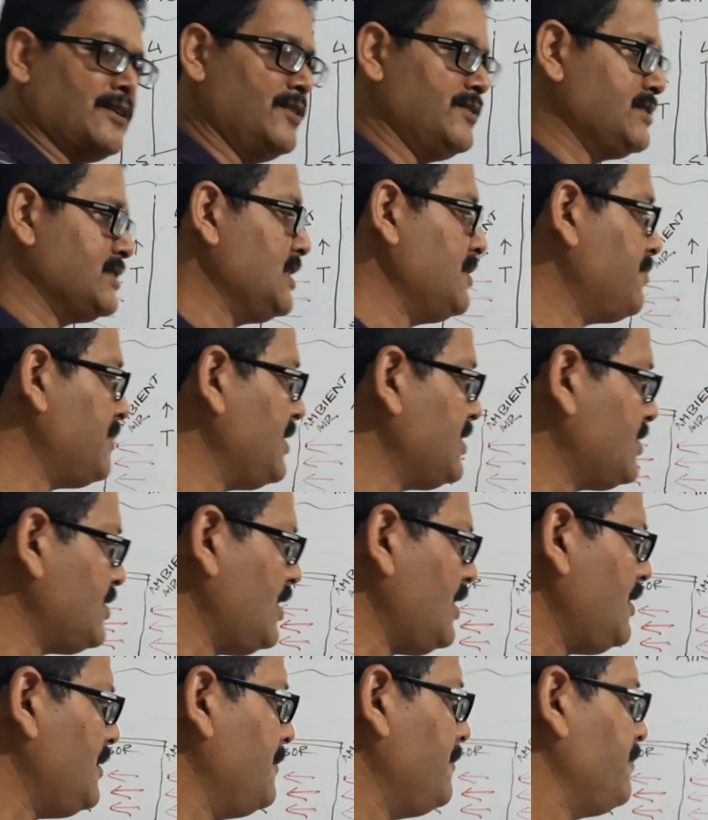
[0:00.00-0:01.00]
constant
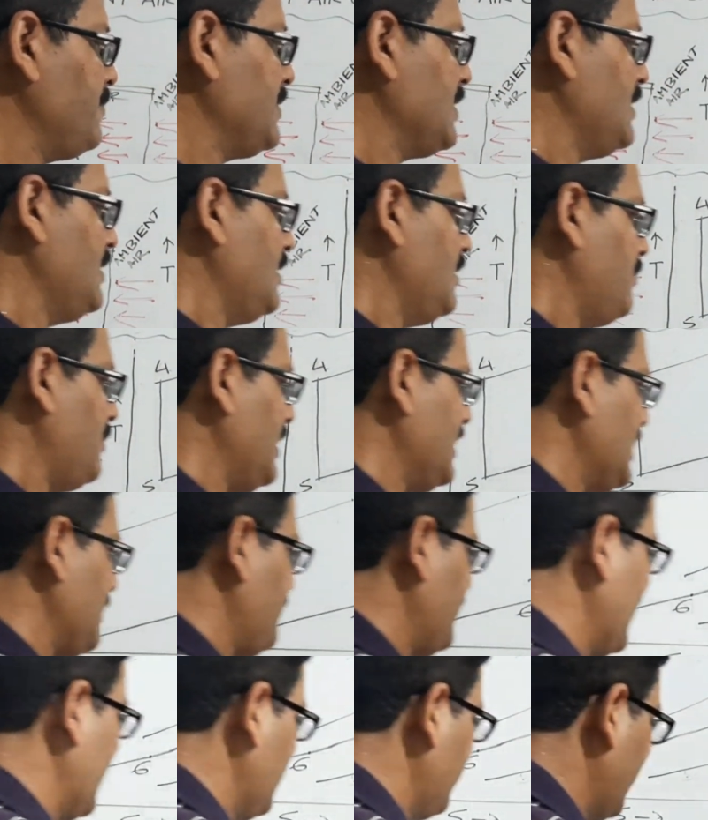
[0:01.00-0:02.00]
pressure
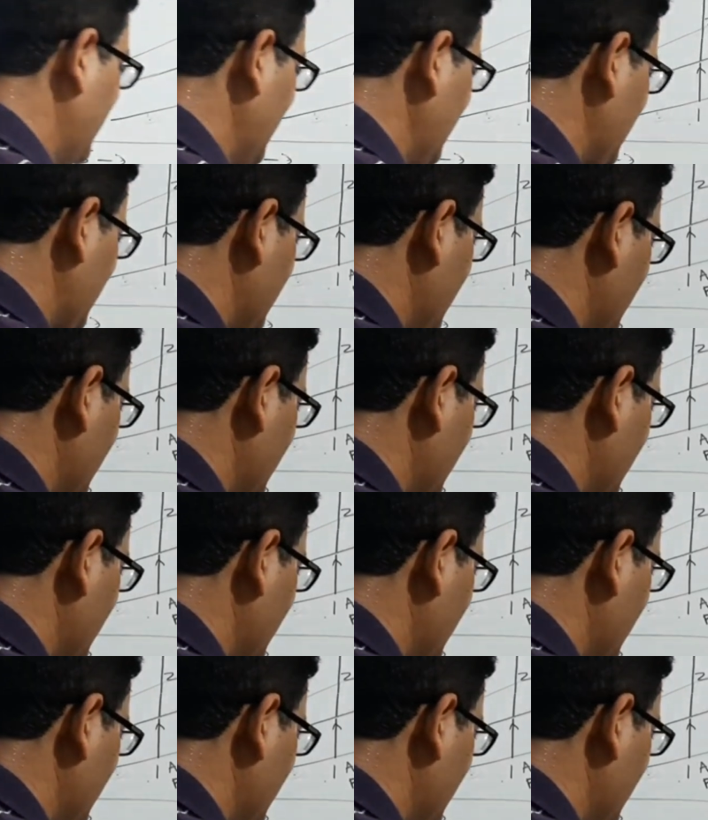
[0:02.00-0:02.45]
multiplied by